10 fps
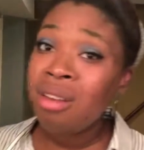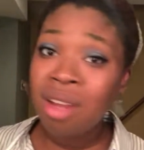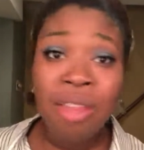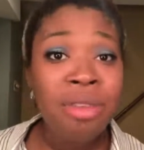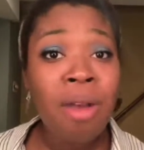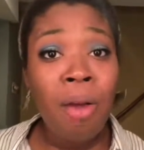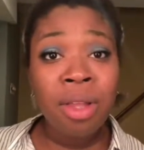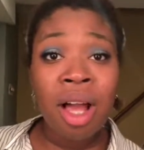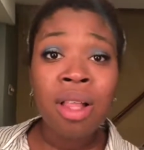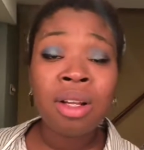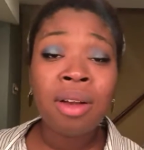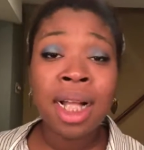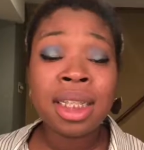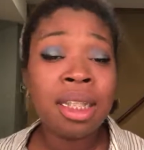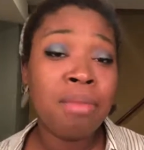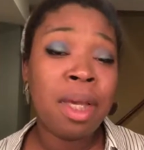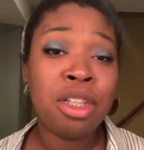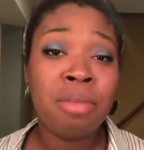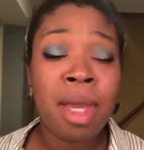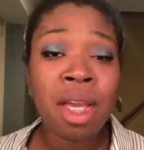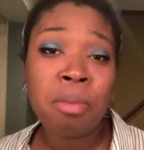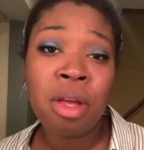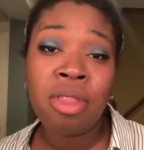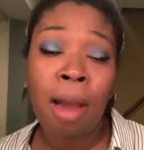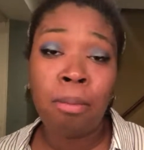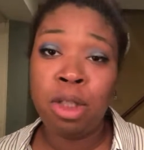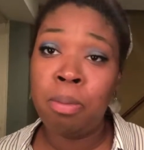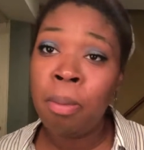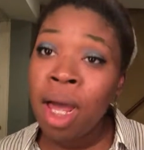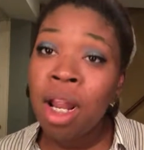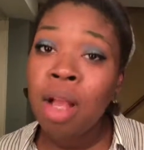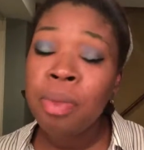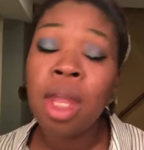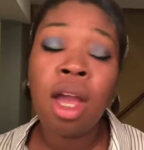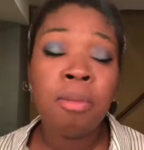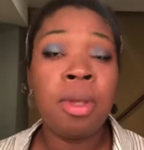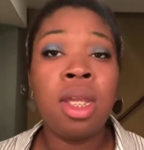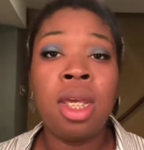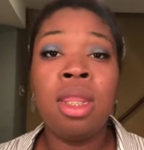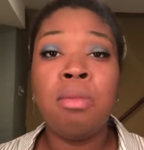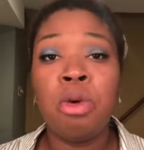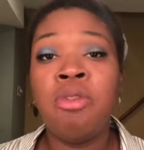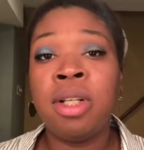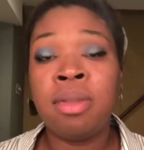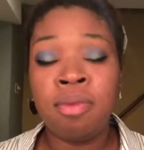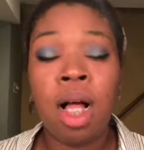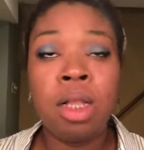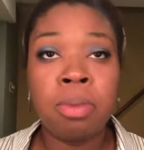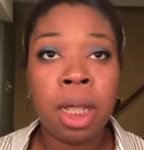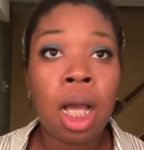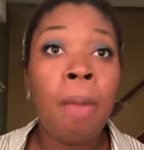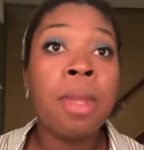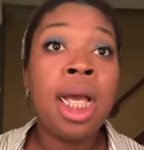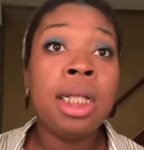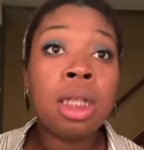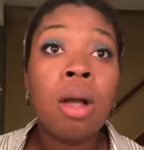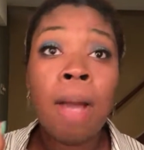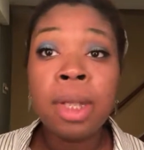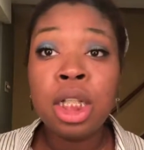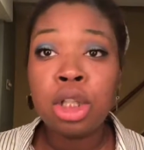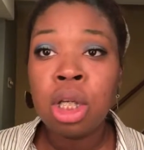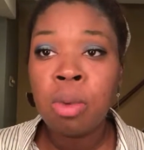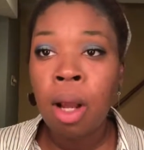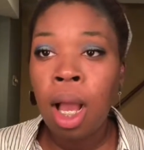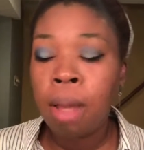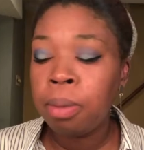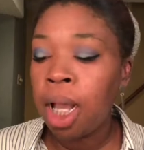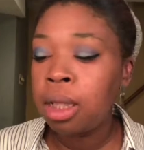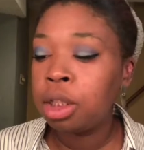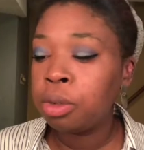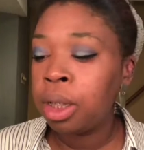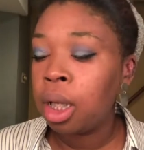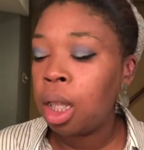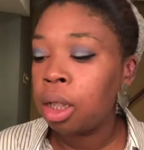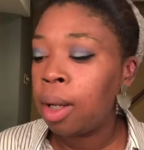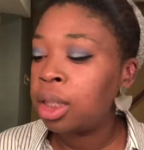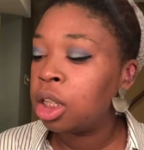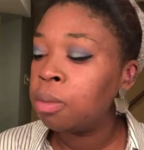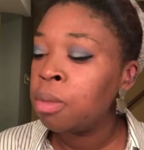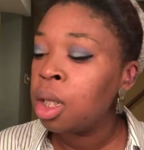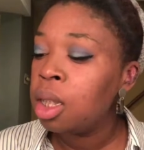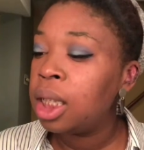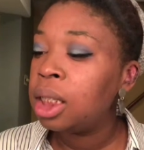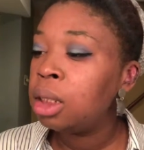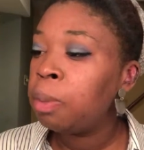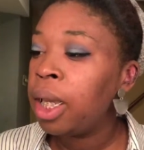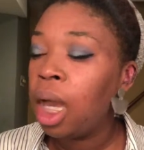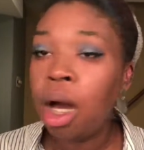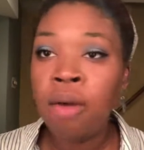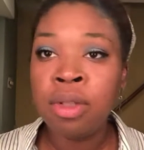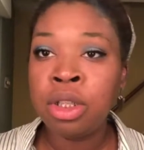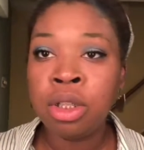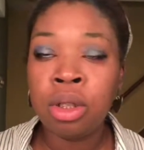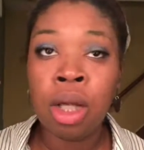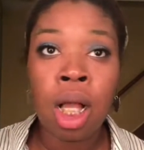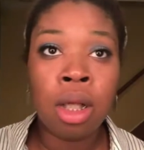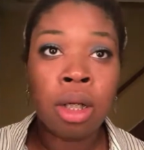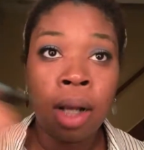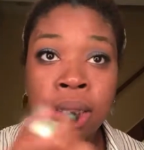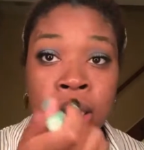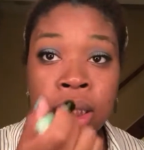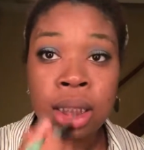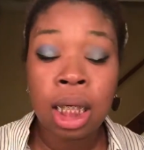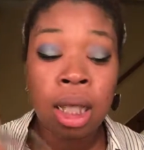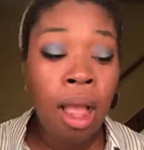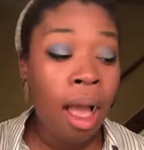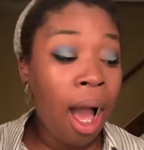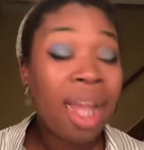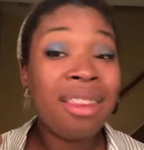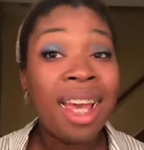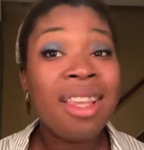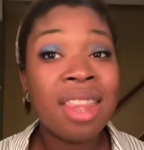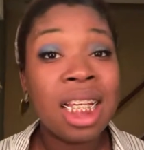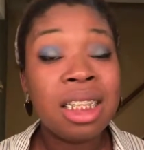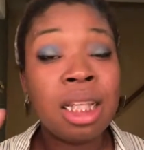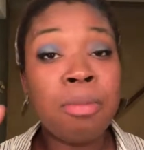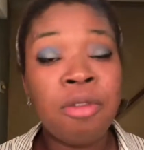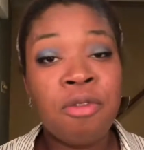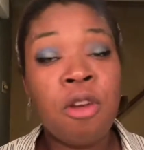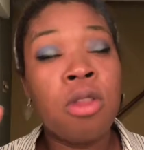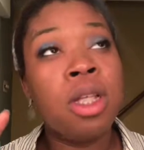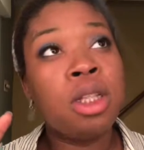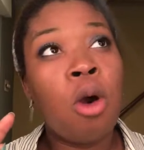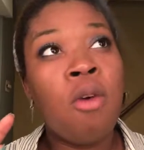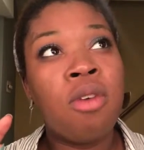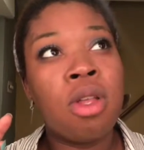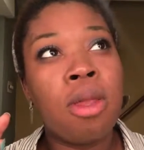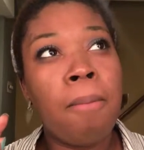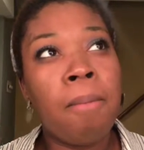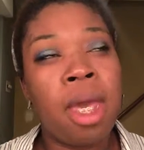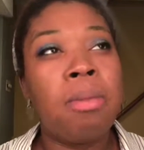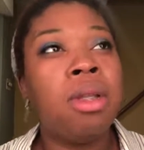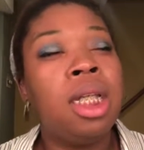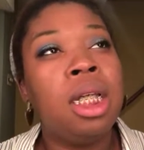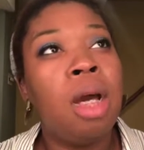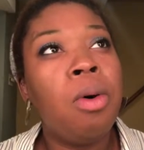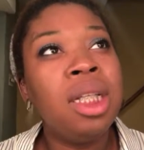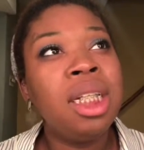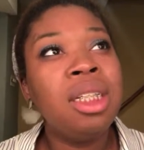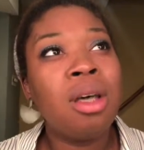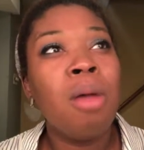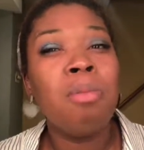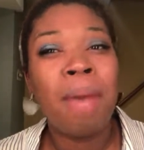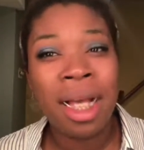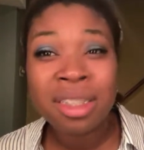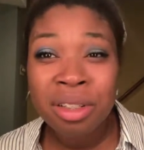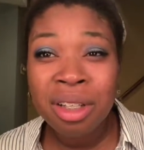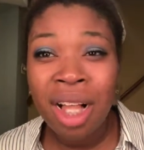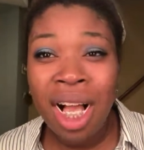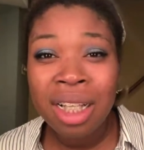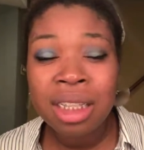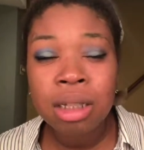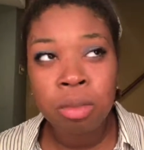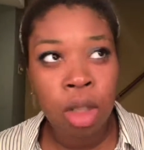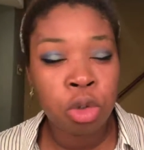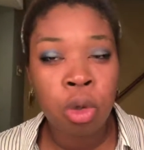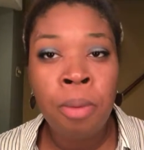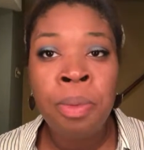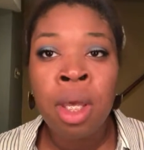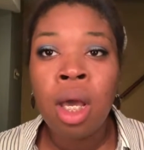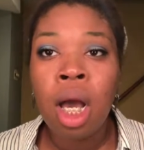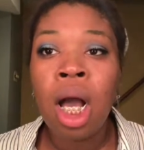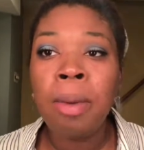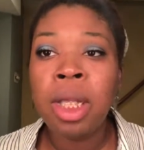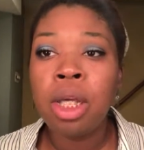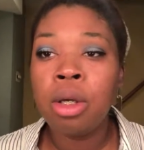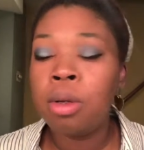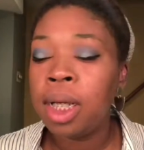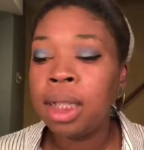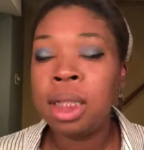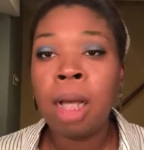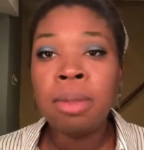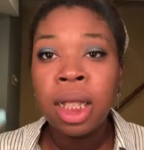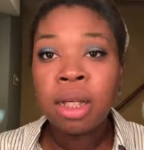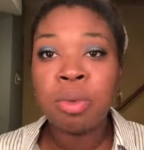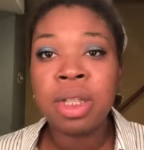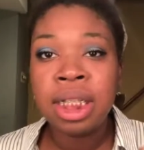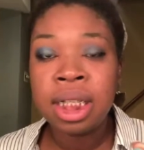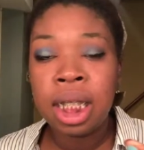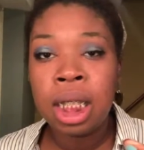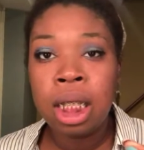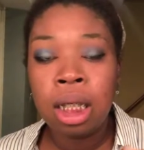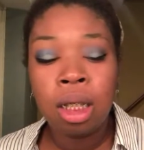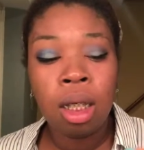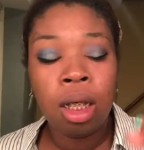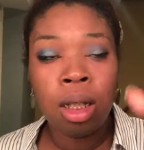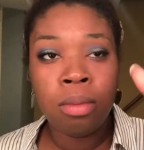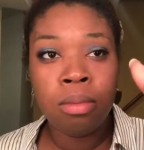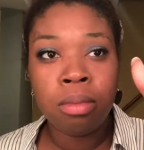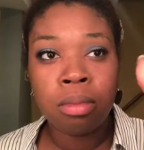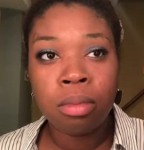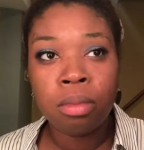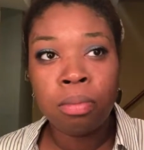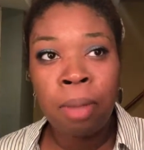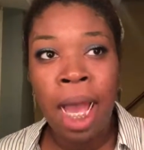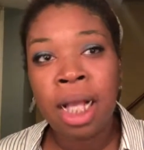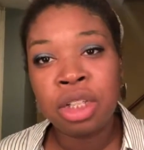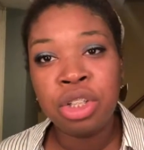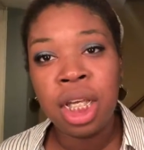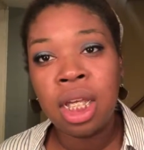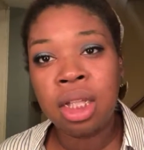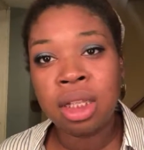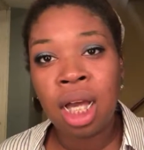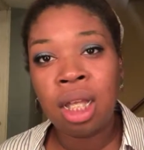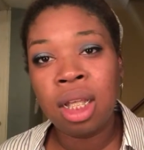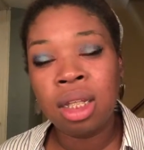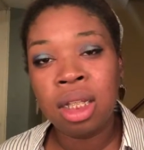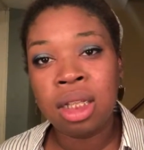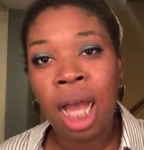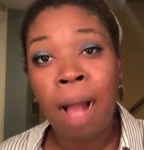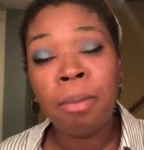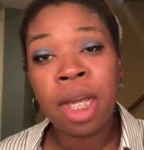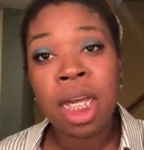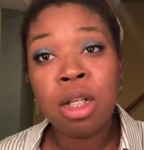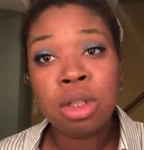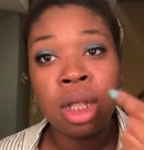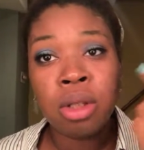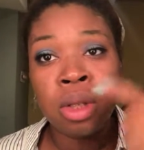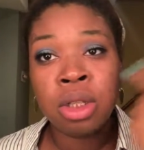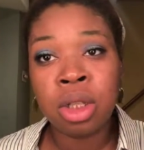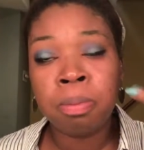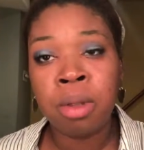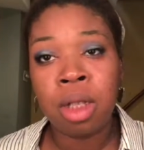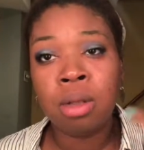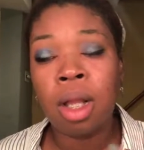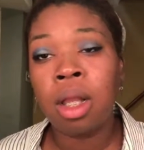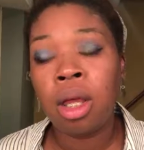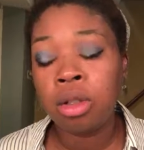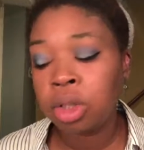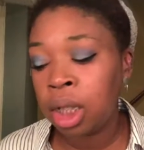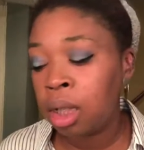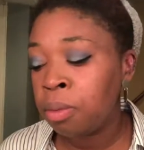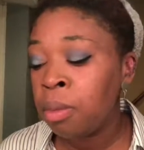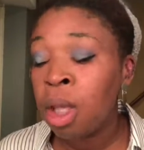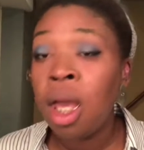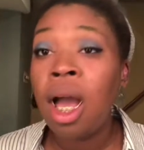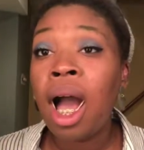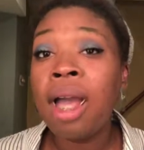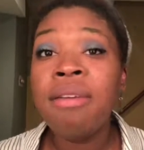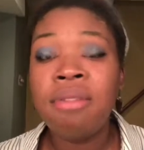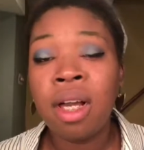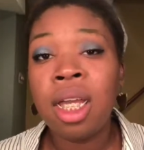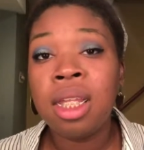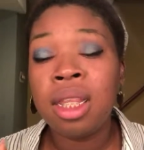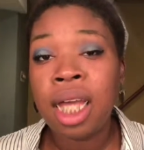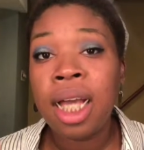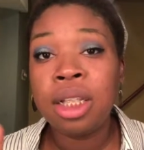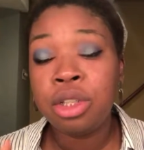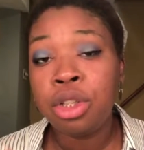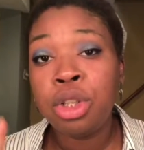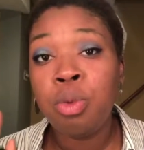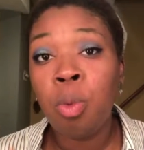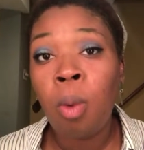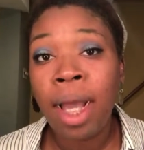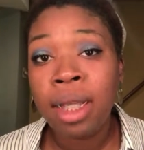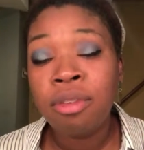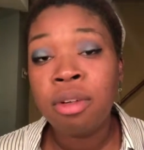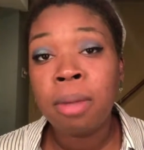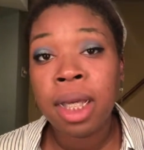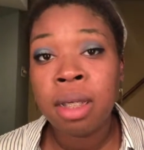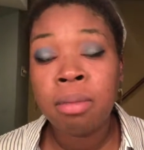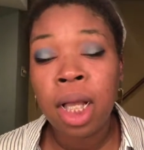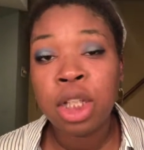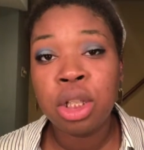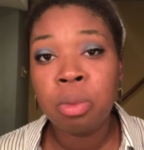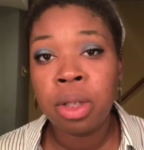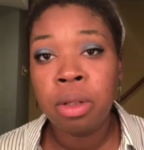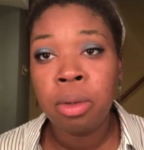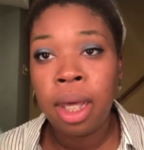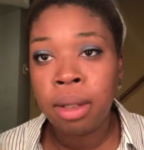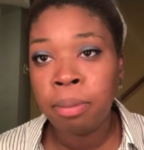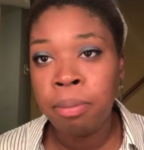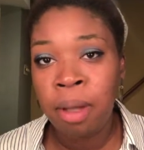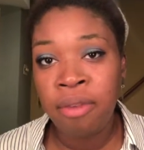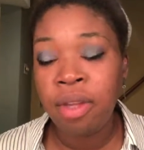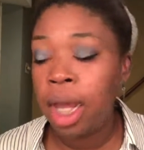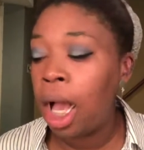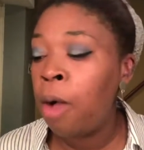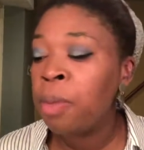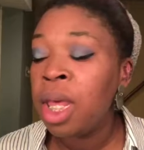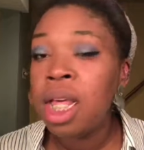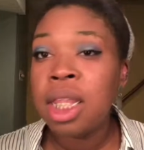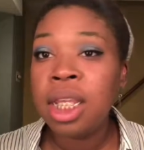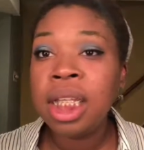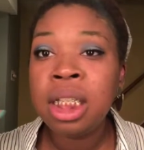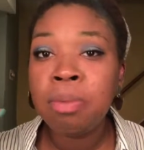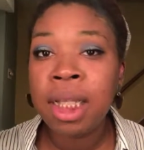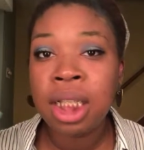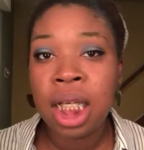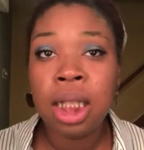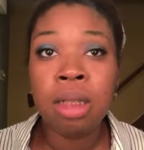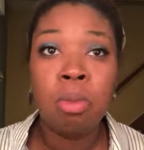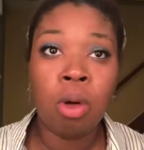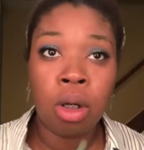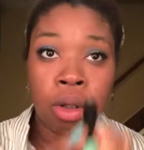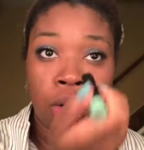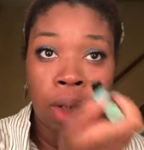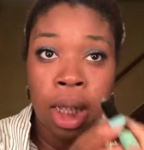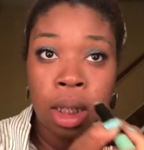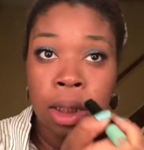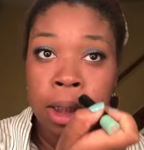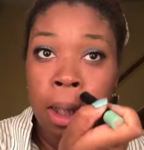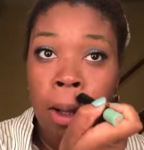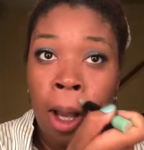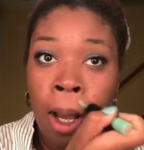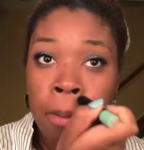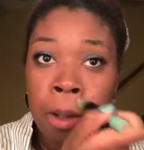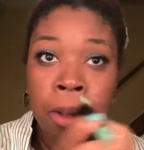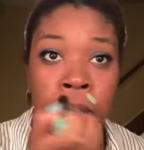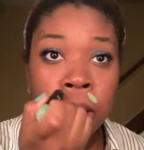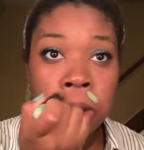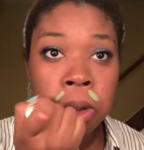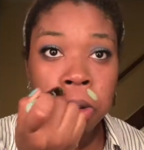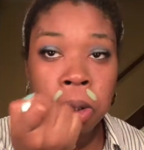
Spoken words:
Nothing wrong with color correcting. It makes your makeup look that much better, and I've been in the mood for some flawless makeup. So I'm going to show you where I apply this green color corrector. This is by e.l.f. It's just their color correcting stick. I like this and prefer this over the Maybelline. I want to say it's called Masterclass. I'm not sure. Anywho, it comes in like a really skinny packaging, and it's got like this applicator so that you can just put it directly on your skin. I find that that is too white for my complexion when you like buff it out. This maintains more green. So I put this